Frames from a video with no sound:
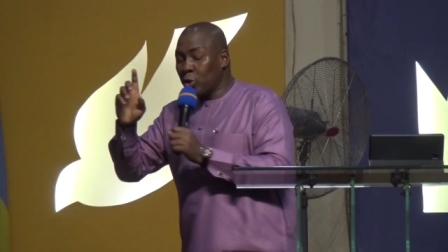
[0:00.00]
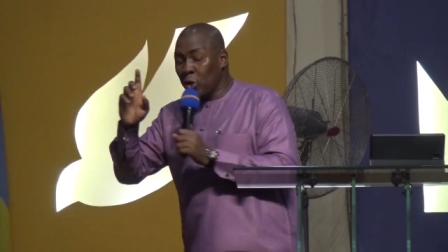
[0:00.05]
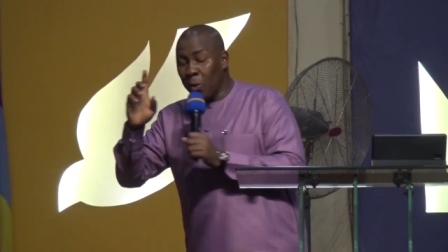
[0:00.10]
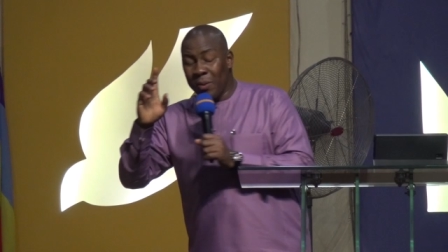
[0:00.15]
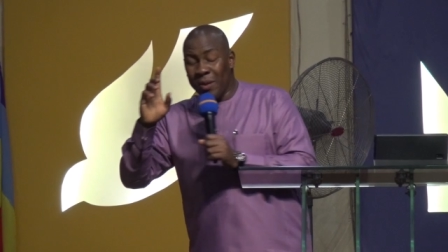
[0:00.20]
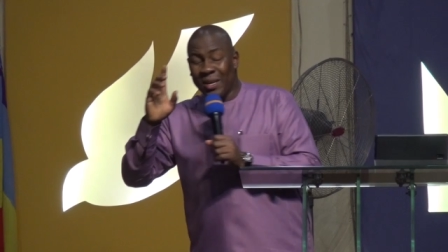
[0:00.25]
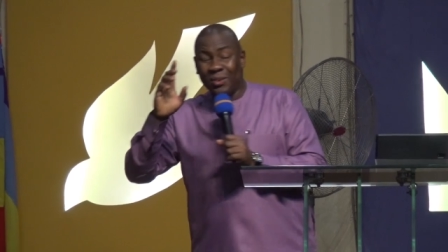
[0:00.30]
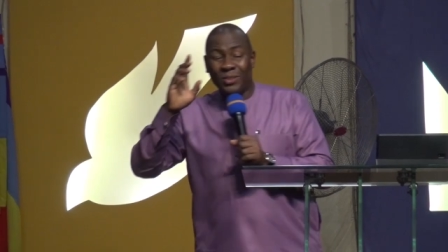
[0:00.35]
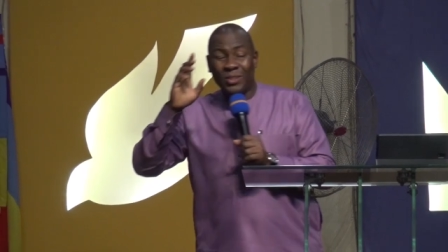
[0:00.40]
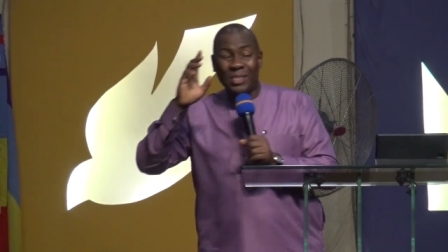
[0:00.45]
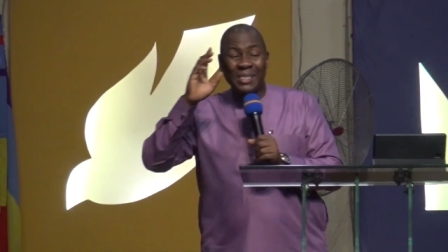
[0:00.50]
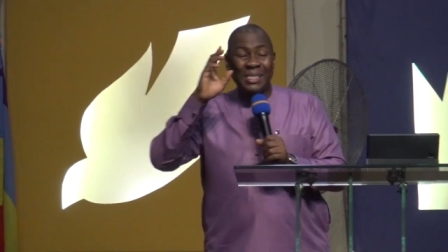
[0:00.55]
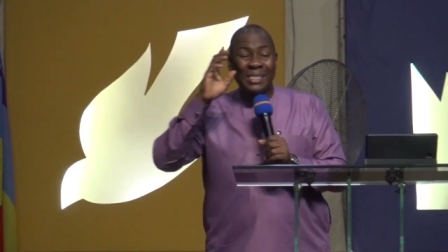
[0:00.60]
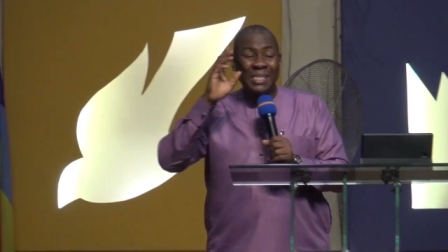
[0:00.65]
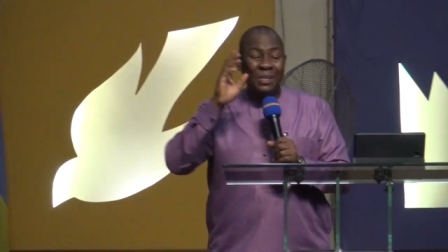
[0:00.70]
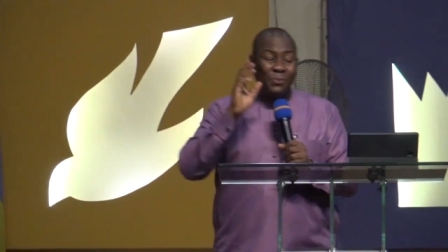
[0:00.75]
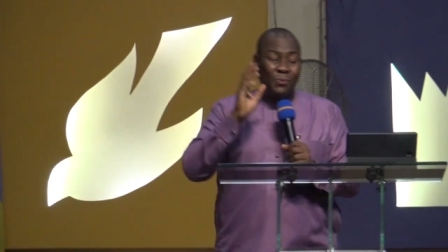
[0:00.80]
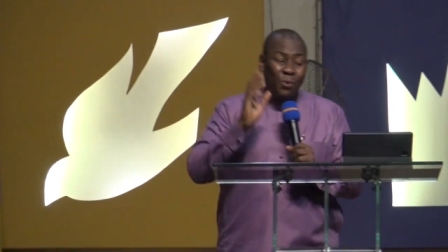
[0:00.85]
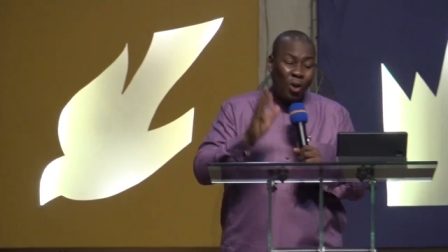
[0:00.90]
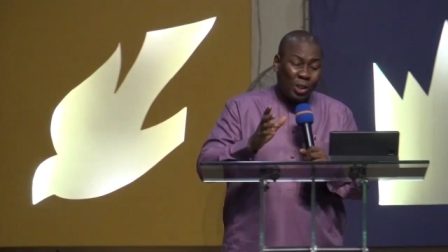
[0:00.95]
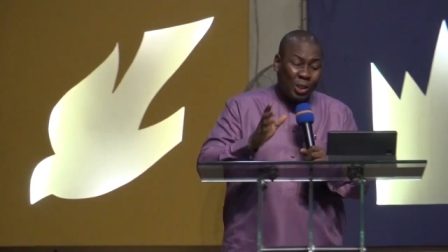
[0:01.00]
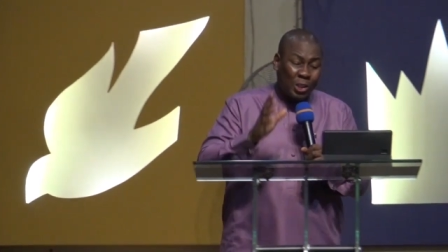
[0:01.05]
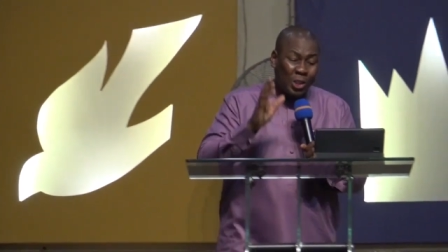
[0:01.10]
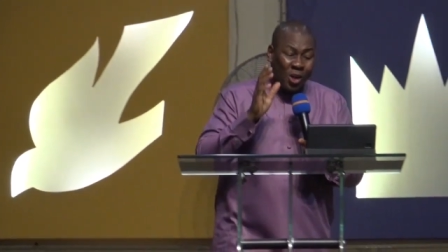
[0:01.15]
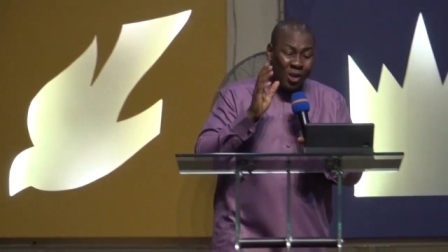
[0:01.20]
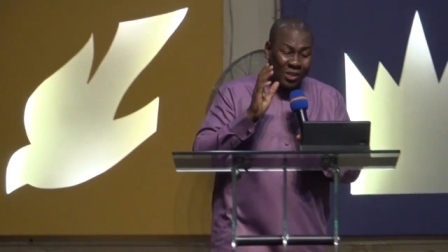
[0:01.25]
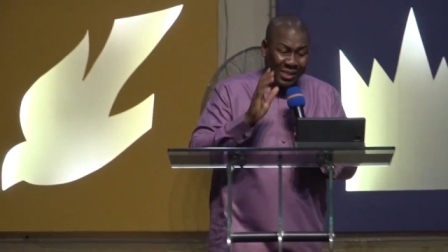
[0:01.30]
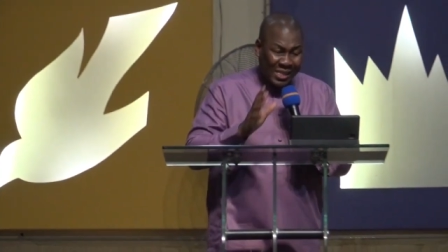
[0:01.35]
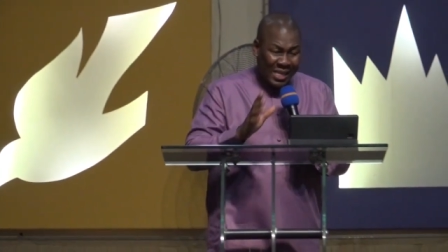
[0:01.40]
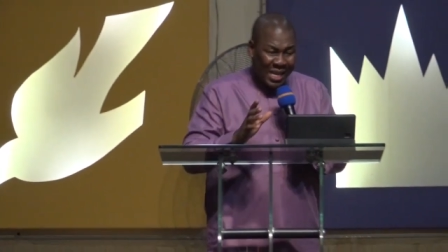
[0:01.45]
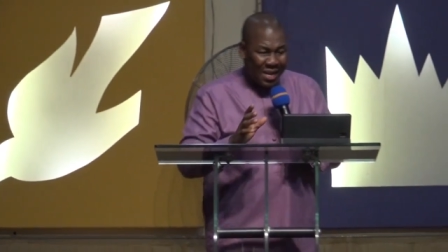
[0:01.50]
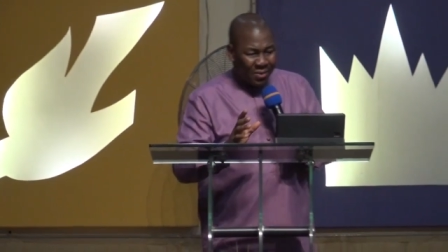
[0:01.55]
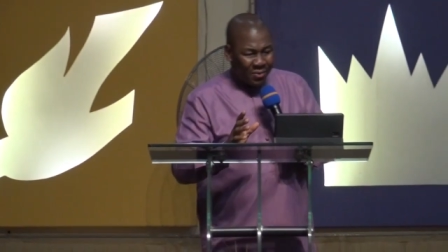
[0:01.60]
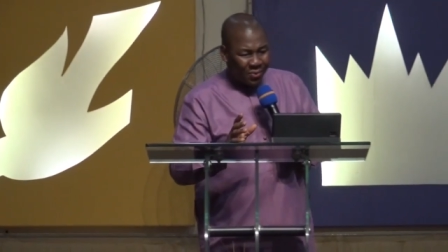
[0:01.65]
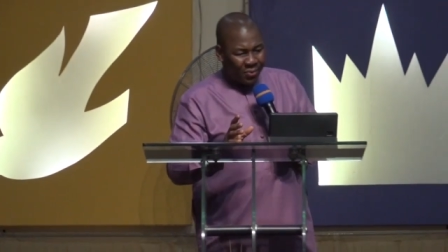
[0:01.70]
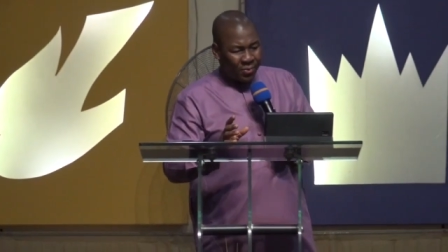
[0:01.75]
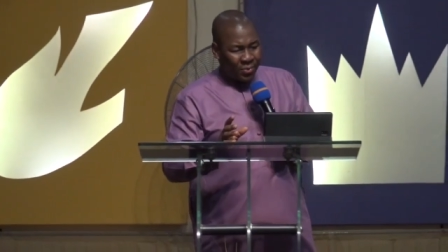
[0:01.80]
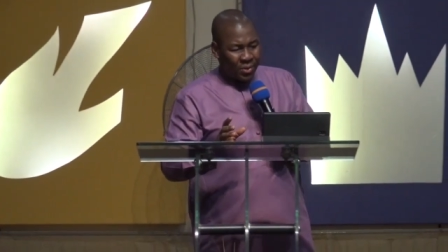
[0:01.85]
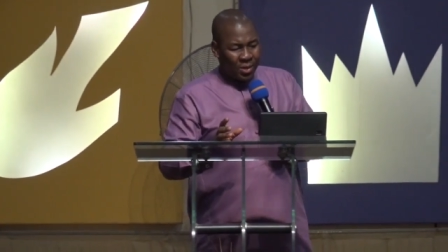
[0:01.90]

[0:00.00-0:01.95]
to be, devote yourself